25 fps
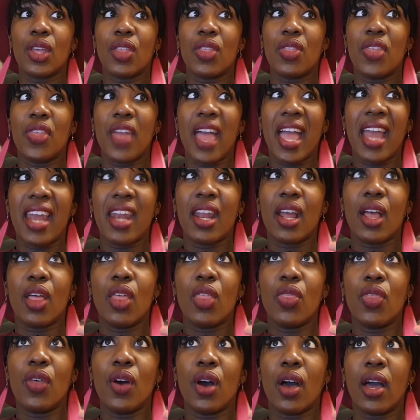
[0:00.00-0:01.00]
Then
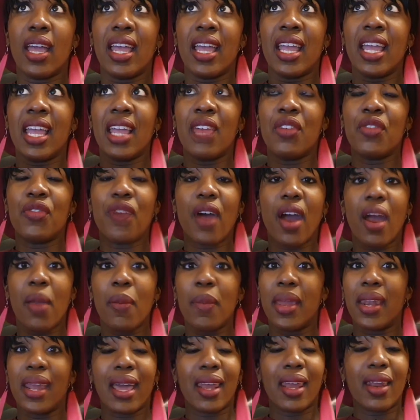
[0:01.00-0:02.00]
the
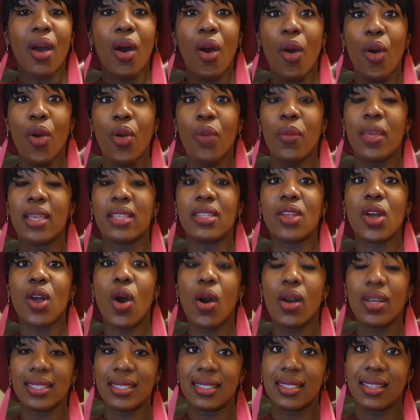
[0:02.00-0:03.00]
environment at home is
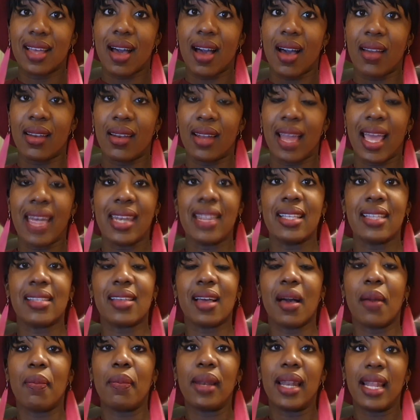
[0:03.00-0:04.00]
hostile and
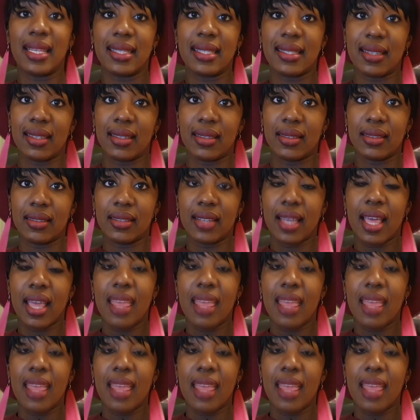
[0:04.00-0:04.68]
it's unpleasant.